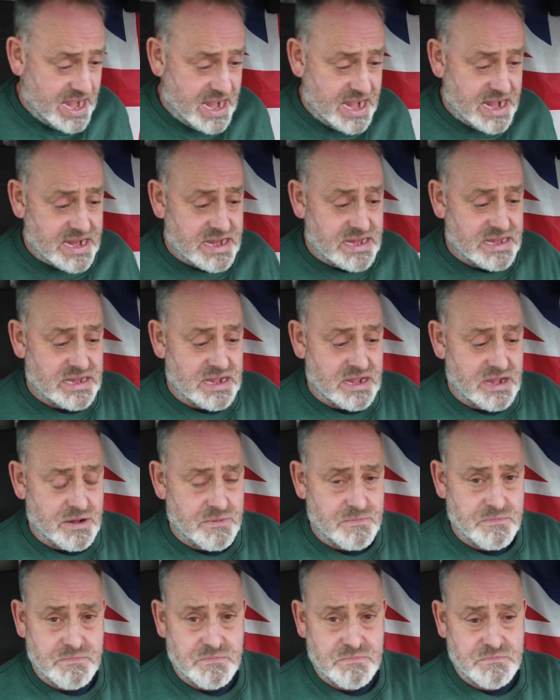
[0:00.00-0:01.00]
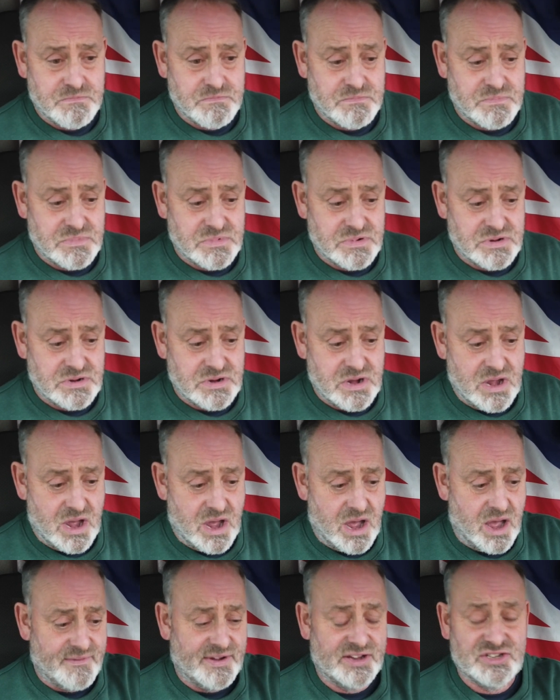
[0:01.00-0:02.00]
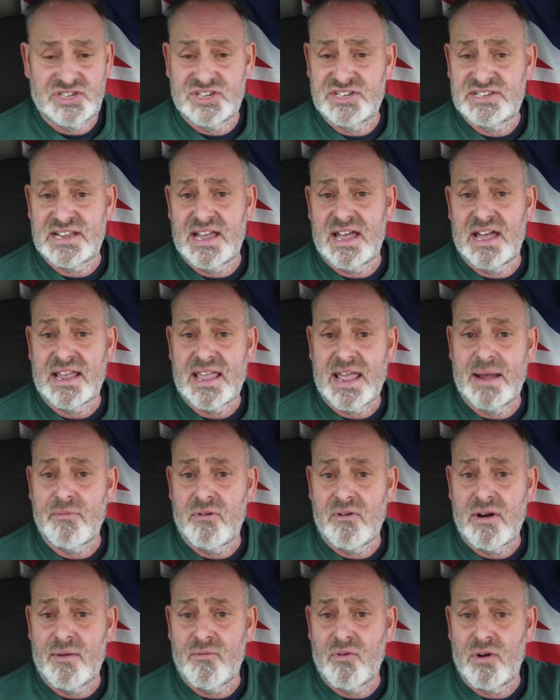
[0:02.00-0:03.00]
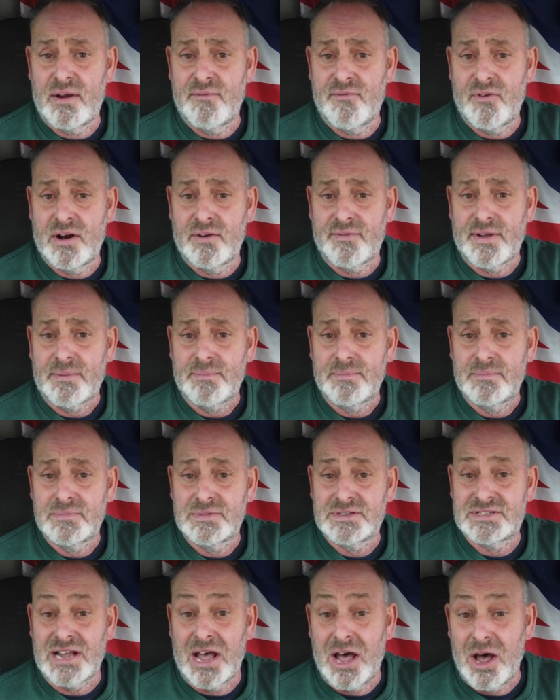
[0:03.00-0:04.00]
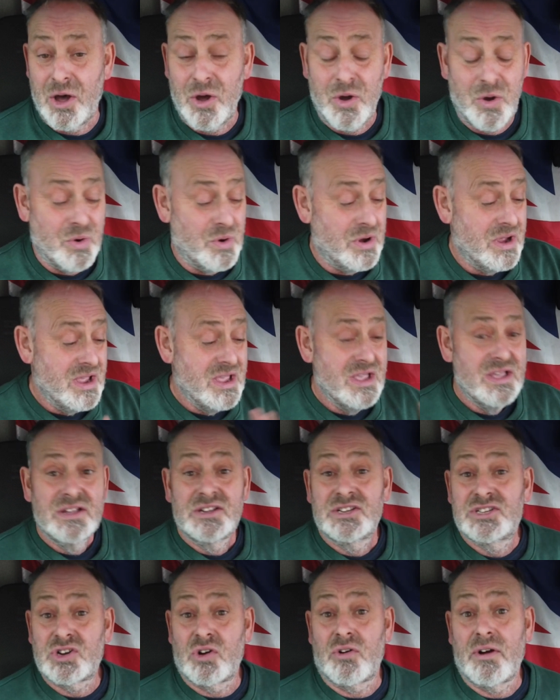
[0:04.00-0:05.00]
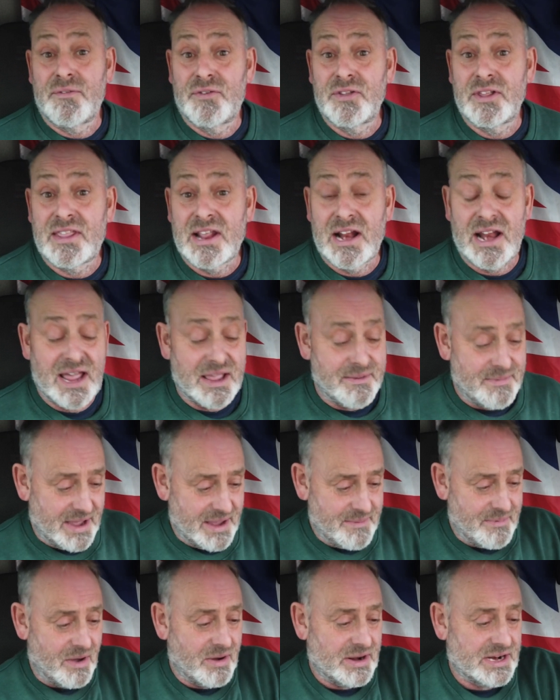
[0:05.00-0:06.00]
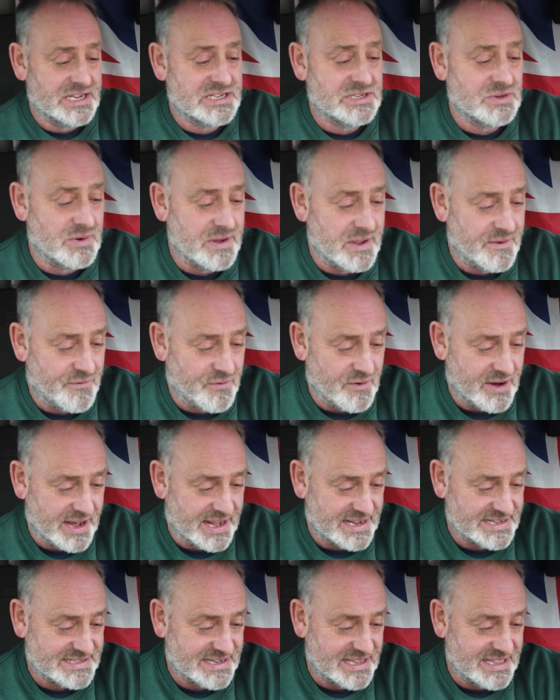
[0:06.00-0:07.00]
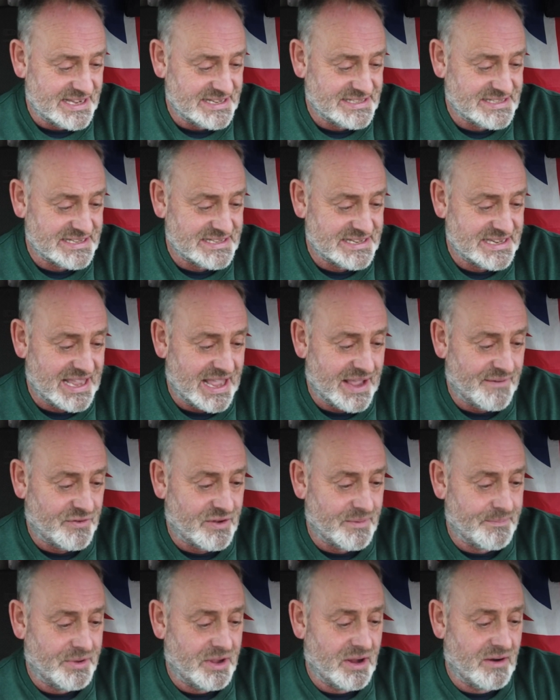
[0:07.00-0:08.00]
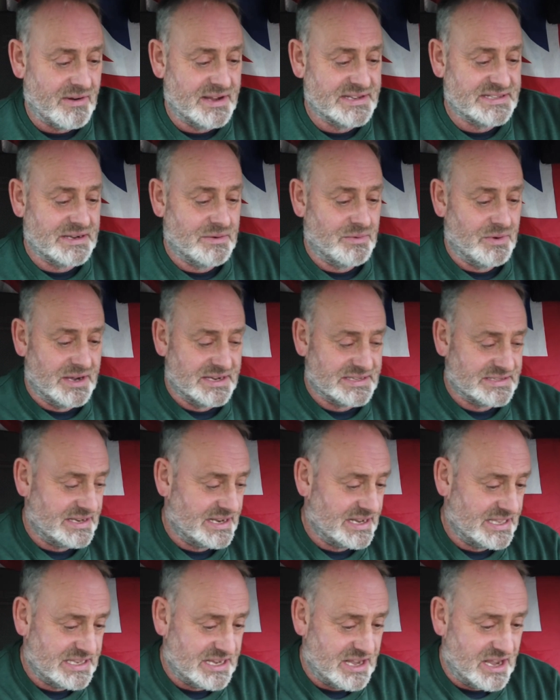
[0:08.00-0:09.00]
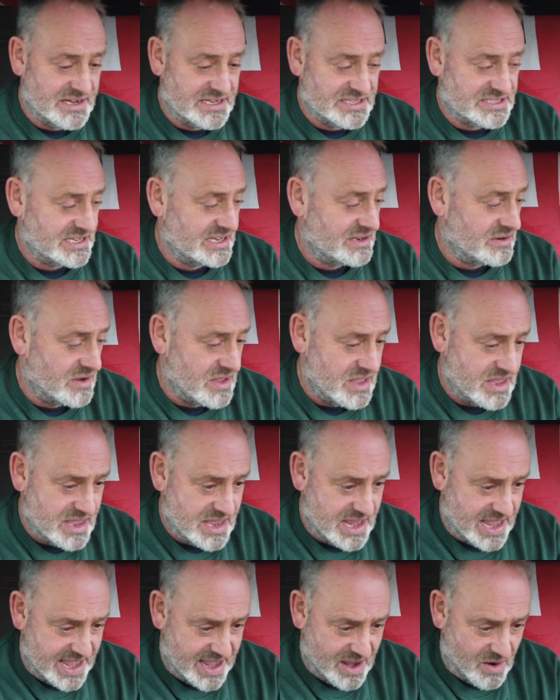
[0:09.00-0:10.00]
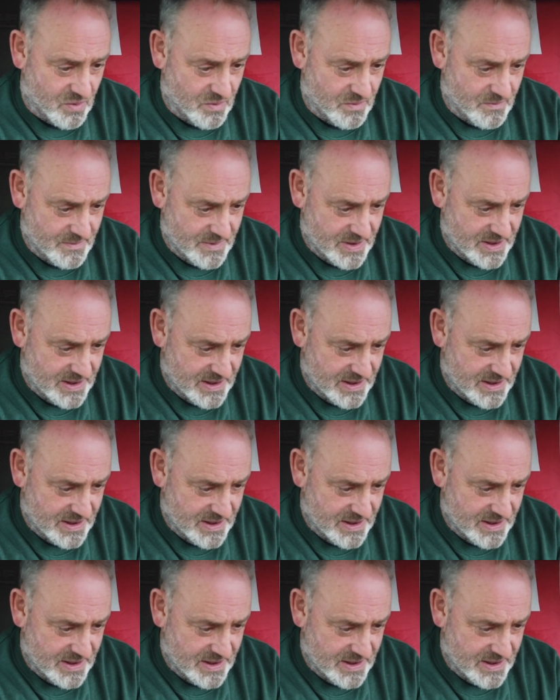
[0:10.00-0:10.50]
And I've actually set a camera up right in front of it. So sorry for the delay, mate, but I'm going to talk you through it now. So this is a DAF computer as it works. I'm going to turn this thing on now.